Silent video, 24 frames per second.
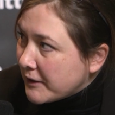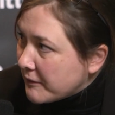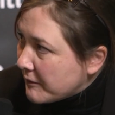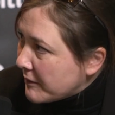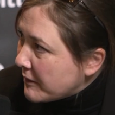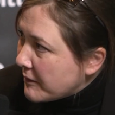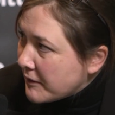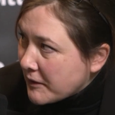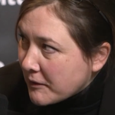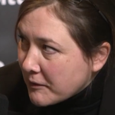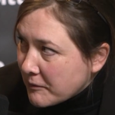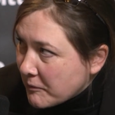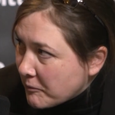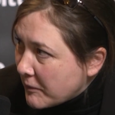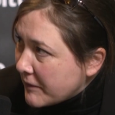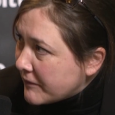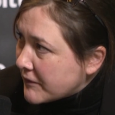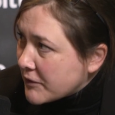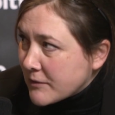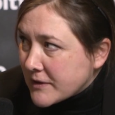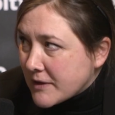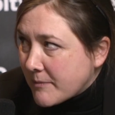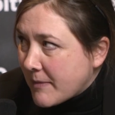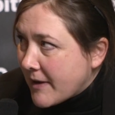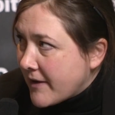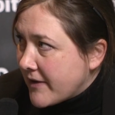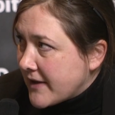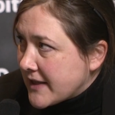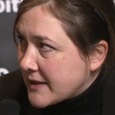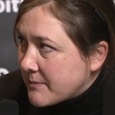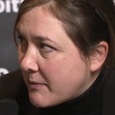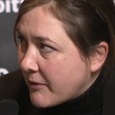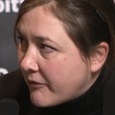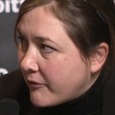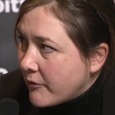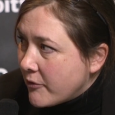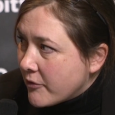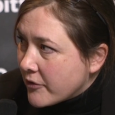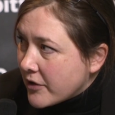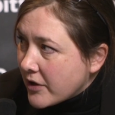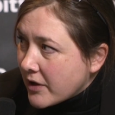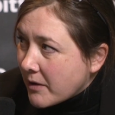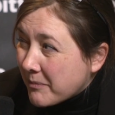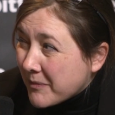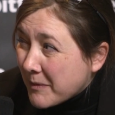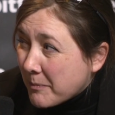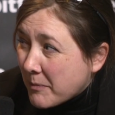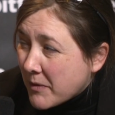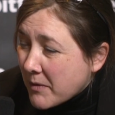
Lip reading: we've talked about this before, you know,